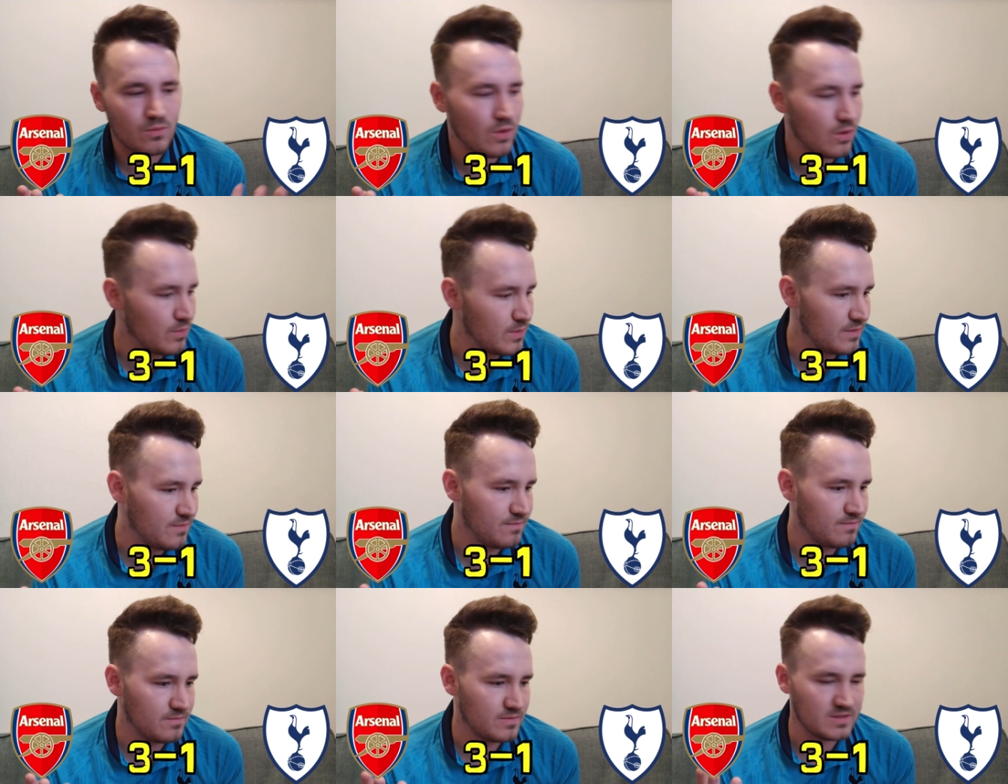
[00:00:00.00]
what are
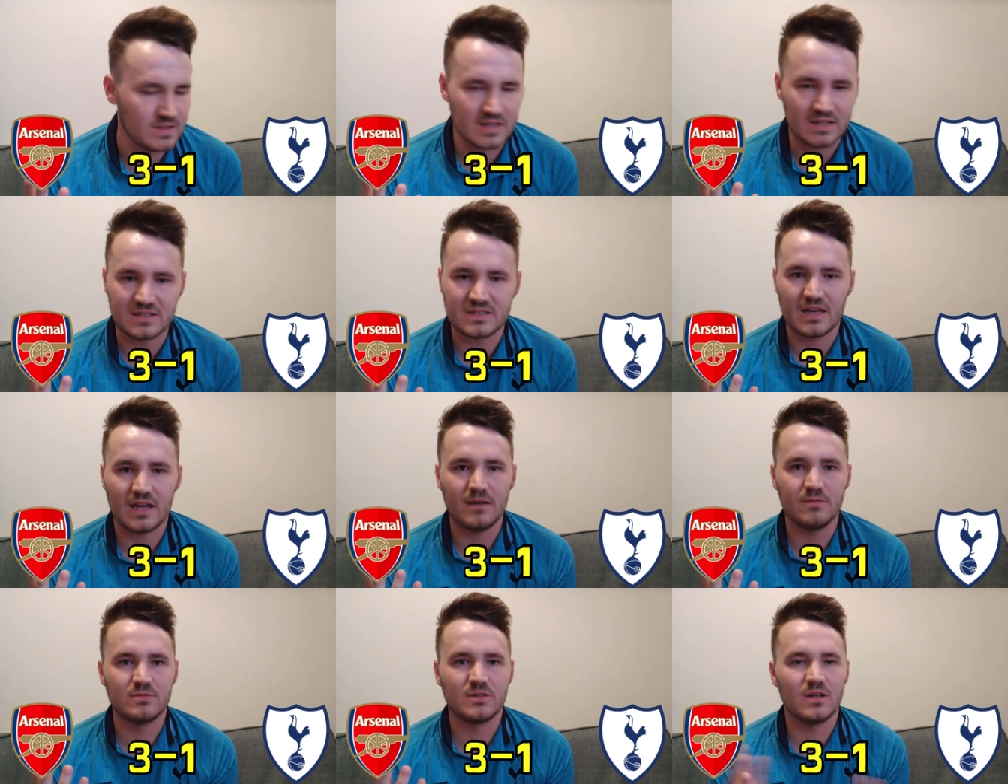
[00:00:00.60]
we six
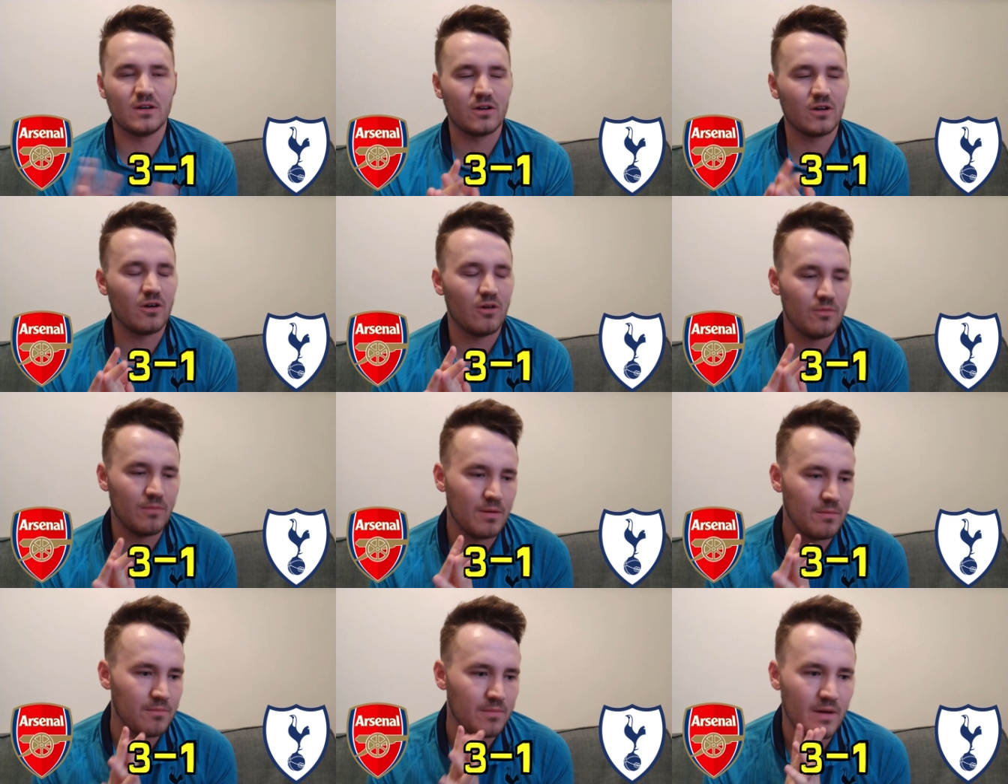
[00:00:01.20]
games and I
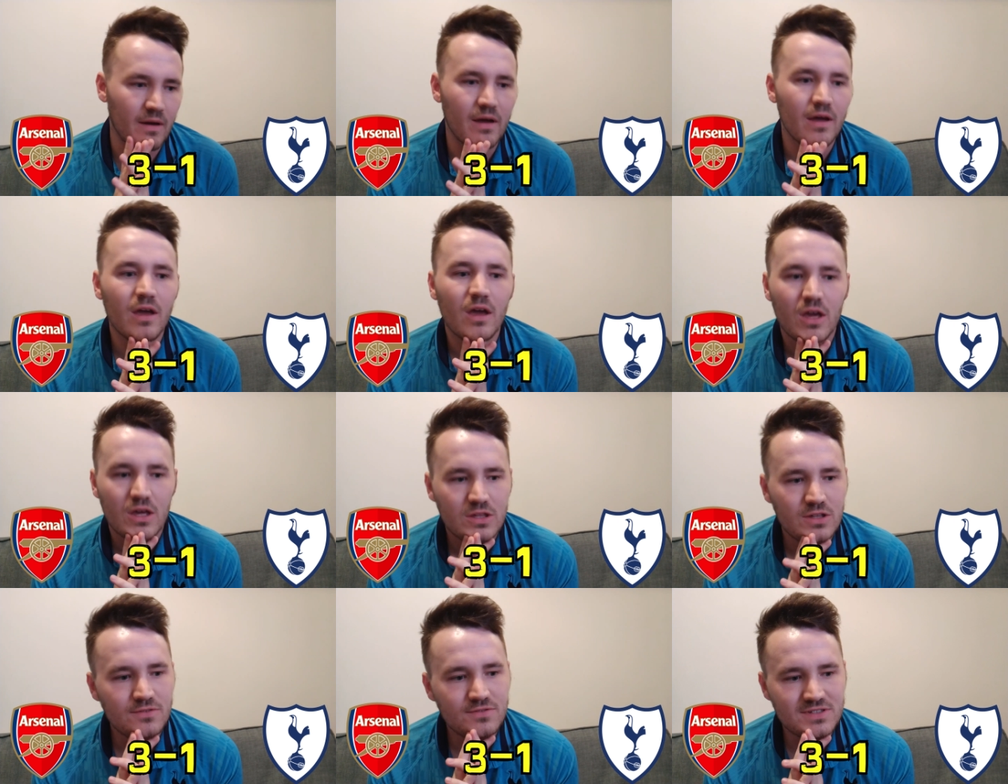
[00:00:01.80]
can't remember.
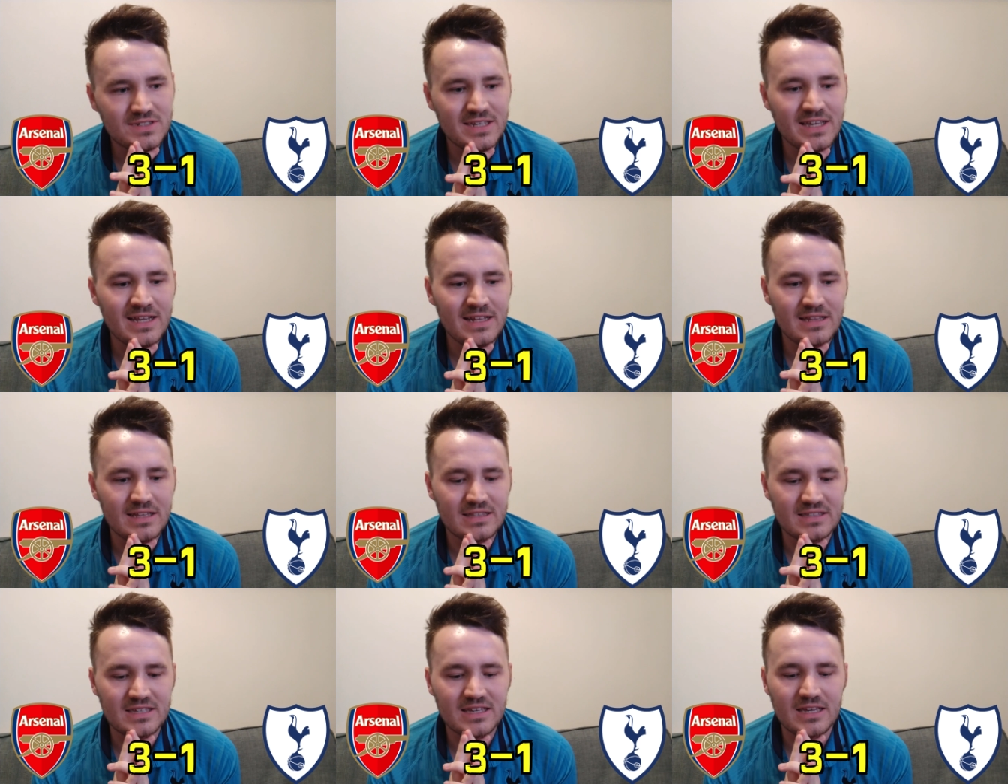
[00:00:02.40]
You've seen
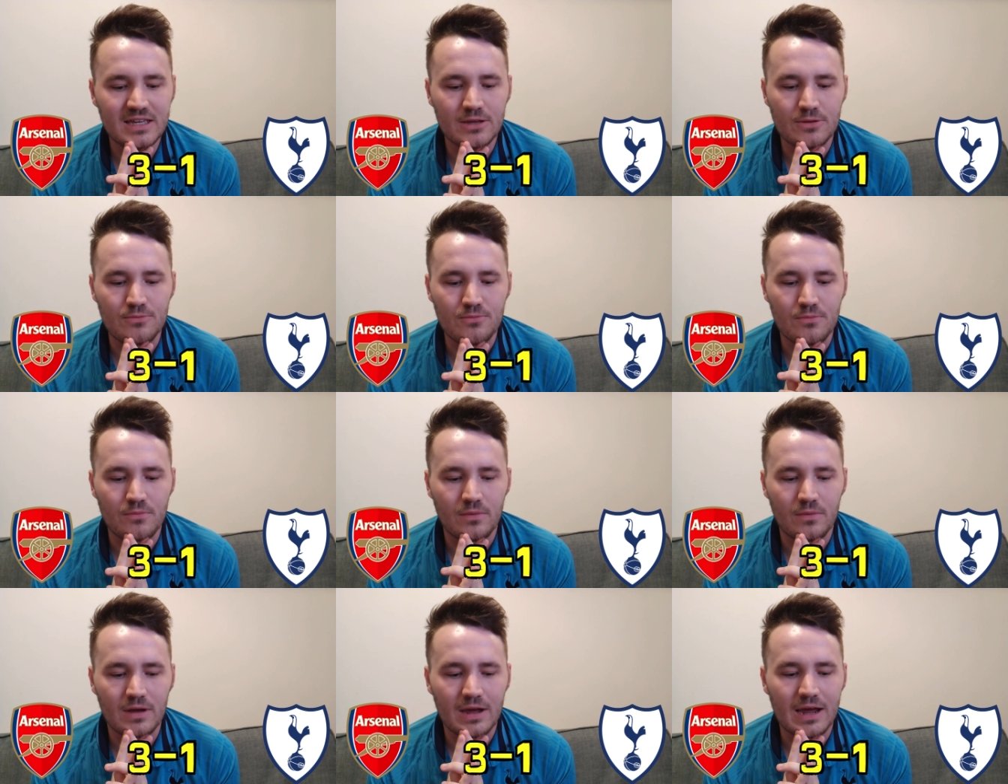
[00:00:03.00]
the team